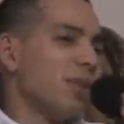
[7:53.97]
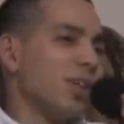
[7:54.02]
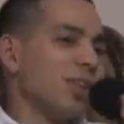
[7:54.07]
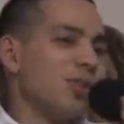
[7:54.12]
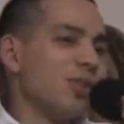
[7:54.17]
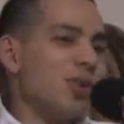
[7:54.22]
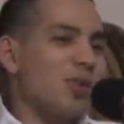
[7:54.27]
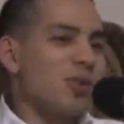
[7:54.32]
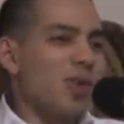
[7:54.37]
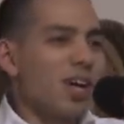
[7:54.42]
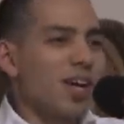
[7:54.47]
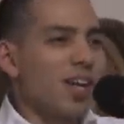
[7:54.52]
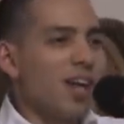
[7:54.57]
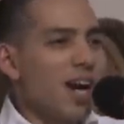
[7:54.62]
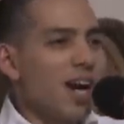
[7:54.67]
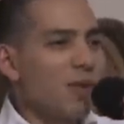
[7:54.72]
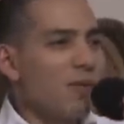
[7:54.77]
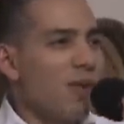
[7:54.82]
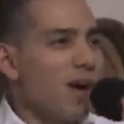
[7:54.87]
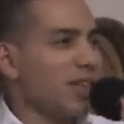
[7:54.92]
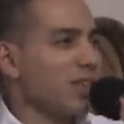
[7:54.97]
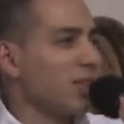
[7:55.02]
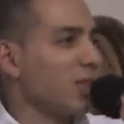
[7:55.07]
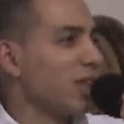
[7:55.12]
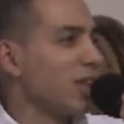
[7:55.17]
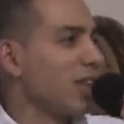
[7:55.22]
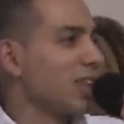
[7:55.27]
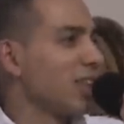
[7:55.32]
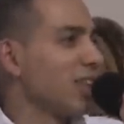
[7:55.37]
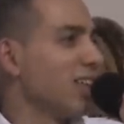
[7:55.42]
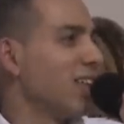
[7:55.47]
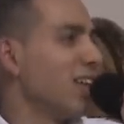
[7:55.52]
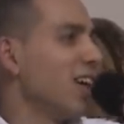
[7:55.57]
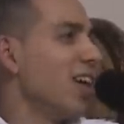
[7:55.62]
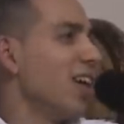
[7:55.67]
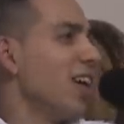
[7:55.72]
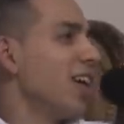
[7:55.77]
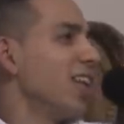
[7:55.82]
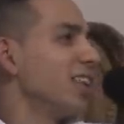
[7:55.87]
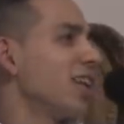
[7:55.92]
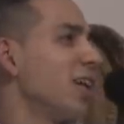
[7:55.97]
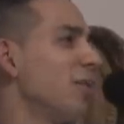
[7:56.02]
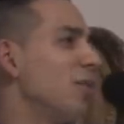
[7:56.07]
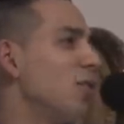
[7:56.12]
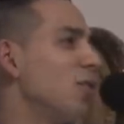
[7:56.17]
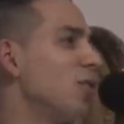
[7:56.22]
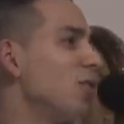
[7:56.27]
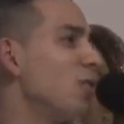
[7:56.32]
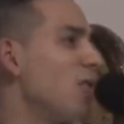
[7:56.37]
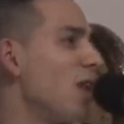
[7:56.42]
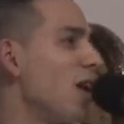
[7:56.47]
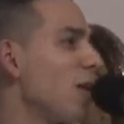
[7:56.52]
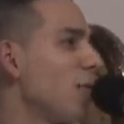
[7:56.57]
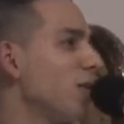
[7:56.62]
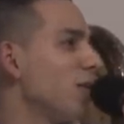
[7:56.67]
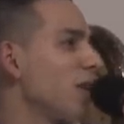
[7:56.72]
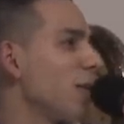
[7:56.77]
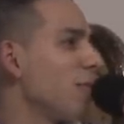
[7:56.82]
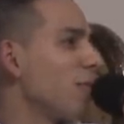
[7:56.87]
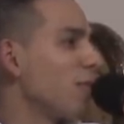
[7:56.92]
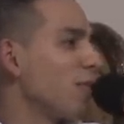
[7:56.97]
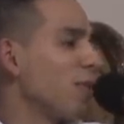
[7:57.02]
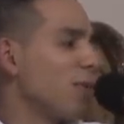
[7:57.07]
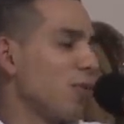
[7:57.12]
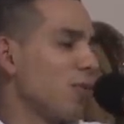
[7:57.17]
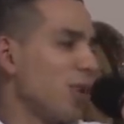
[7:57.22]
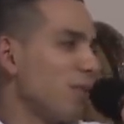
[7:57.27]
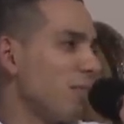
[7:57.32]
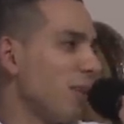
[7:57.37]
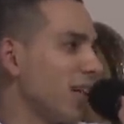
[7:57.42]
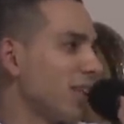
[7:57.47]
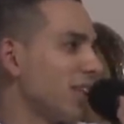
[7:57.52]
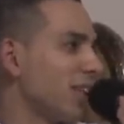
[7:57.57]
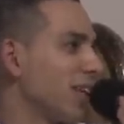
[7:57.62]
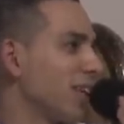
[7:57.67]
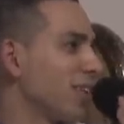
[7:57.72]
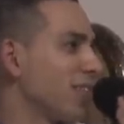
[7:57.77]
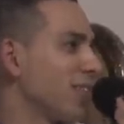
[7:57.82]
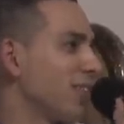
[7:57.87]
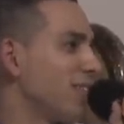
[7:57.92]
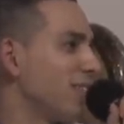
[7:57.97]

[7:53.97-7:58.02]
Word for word: Let's do a quick clockwise introduction. Tell them who you are, where you are coming from. Quick mic check.